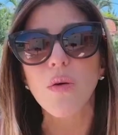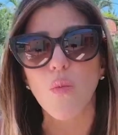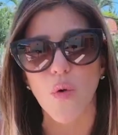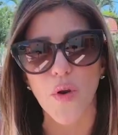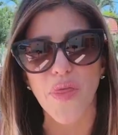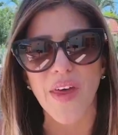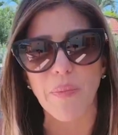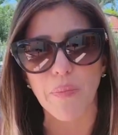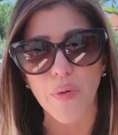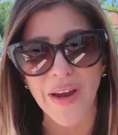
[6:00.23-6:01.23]
worth
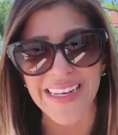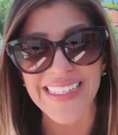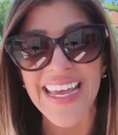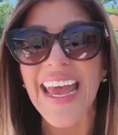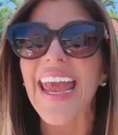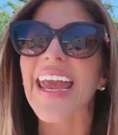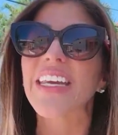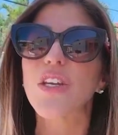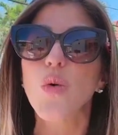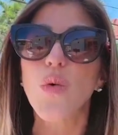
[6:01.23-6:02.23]
that price,
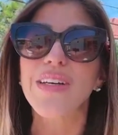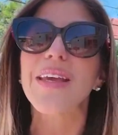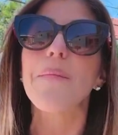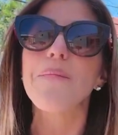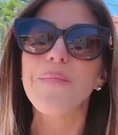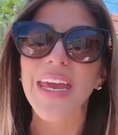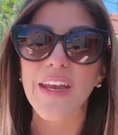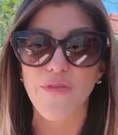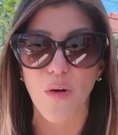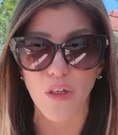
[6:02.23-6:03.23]
and yours
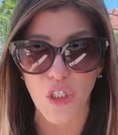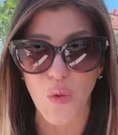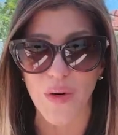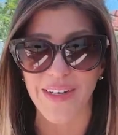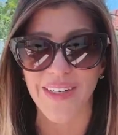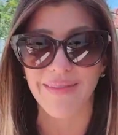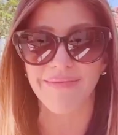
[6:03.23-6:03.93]
may fall short.